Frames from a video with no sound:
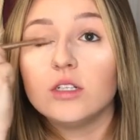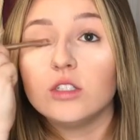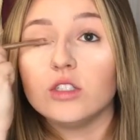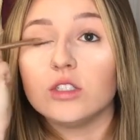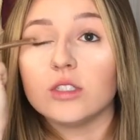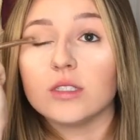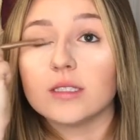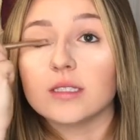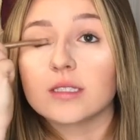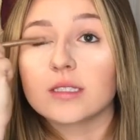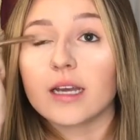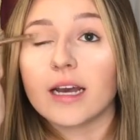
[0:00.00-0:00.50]

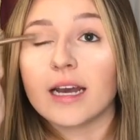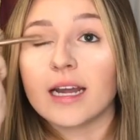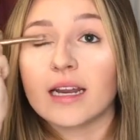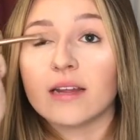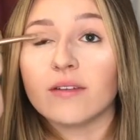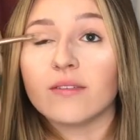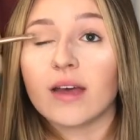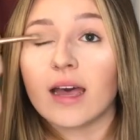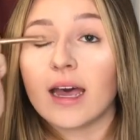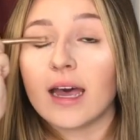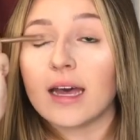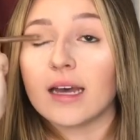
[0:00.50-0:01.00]
Just kind
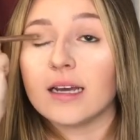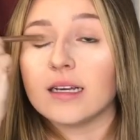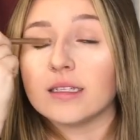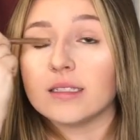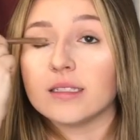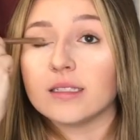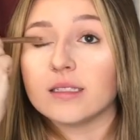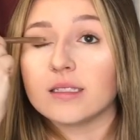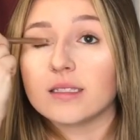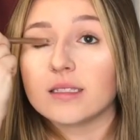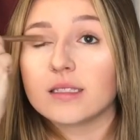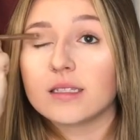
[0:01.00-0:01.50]
of
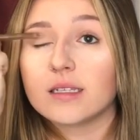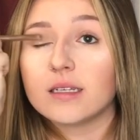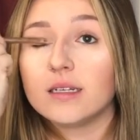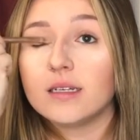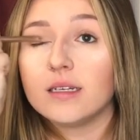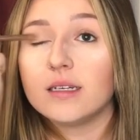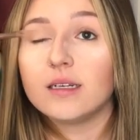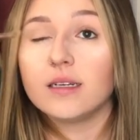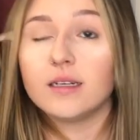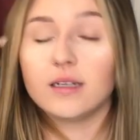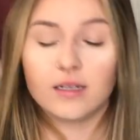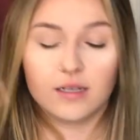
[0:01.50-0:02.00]
as
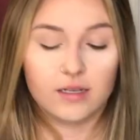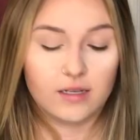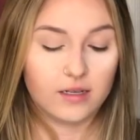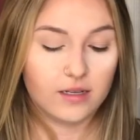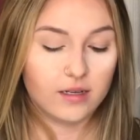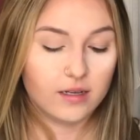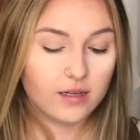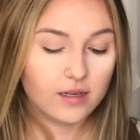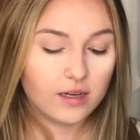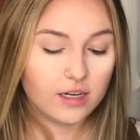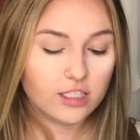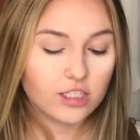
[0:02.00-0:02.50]

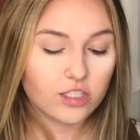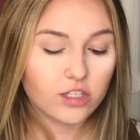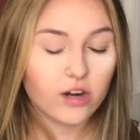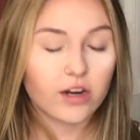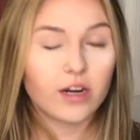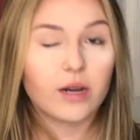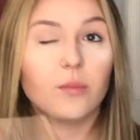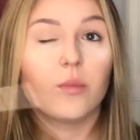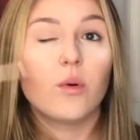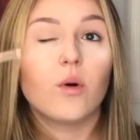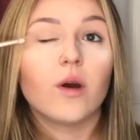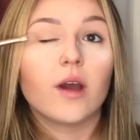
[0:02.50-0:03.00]
a
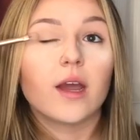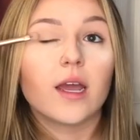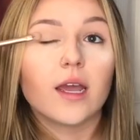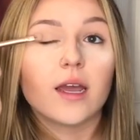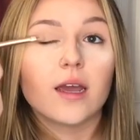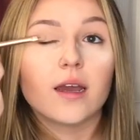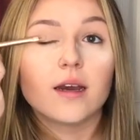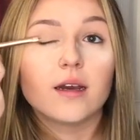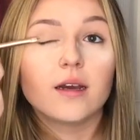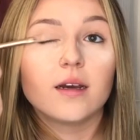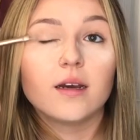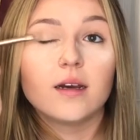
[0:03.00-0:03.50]
starting
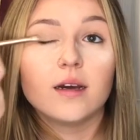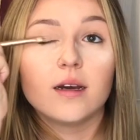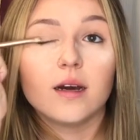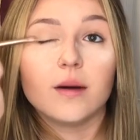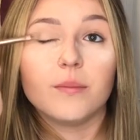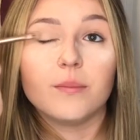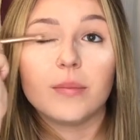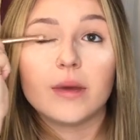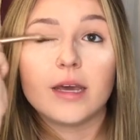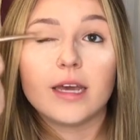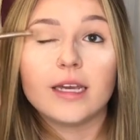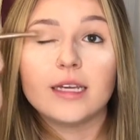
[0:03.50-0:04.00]
point,
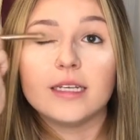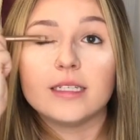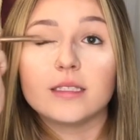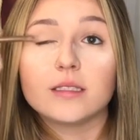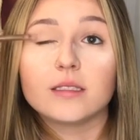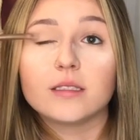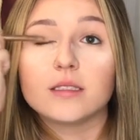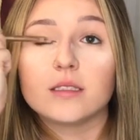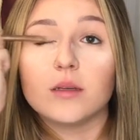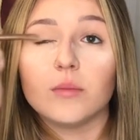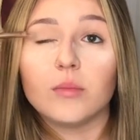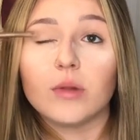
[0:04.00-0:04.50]
a
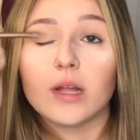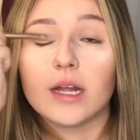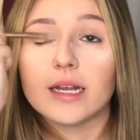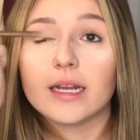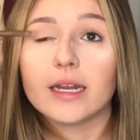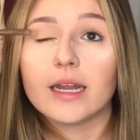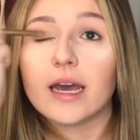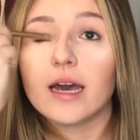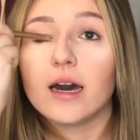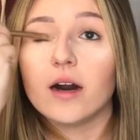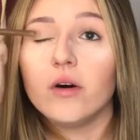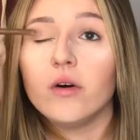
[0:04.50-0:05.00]
base to
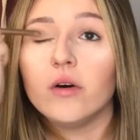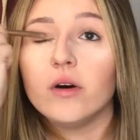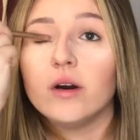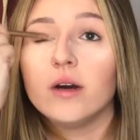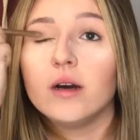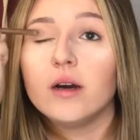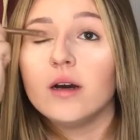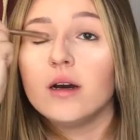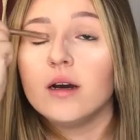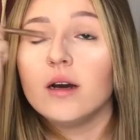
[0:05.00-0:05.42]
blend out.